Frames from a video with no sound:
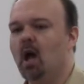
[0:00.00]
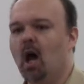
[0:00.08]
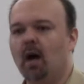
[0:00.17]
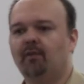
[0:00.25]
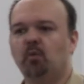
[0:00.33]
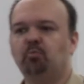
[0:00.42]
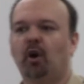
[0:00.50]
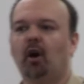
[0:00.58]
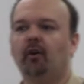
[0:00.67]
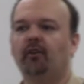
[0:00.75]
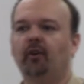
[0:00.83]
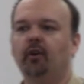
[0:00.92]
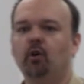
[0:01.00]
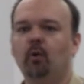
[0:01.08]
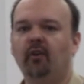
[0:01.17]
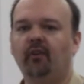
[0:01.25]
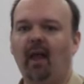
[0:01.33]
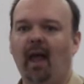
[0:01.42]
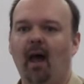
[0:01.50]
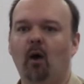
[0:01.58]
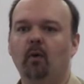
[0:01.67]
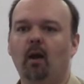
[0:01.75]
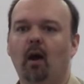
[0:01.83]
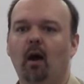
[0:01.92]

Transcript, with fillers: of a person who is out